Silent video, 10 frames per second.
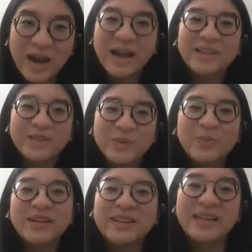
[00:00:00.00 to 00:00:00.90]
try to
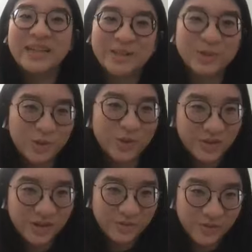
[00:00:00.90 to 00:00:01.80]
be an
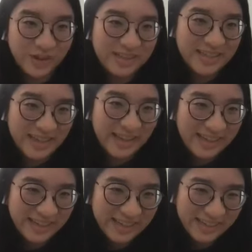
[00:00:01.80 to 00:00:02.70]
extrovert for a
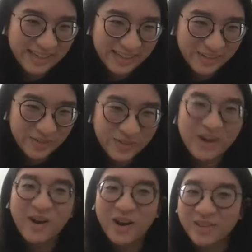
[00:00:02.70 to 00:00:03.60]
day
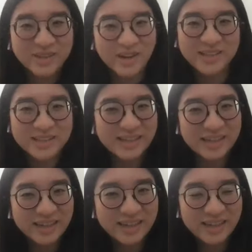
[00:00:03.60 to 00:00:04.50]
for
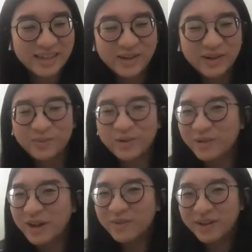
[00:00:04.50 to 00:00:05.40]
orthodontic
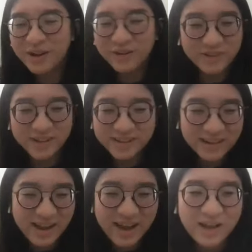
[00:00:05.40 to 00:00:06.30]
program at Harvard.
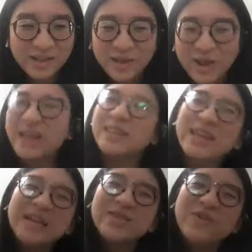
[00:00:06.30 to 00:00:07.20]
Now, I
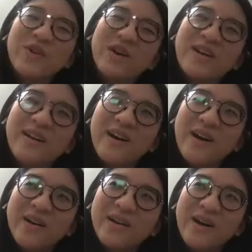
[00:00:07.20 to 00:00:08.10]
think it's for
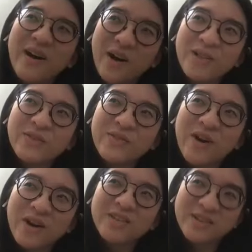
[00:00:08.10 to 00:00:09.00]
all of
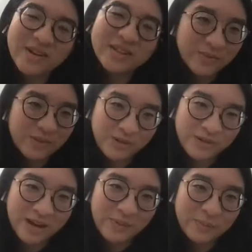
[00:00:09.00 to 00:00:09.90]
orthodontic
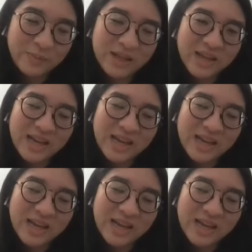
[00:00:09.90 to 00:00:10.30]
program.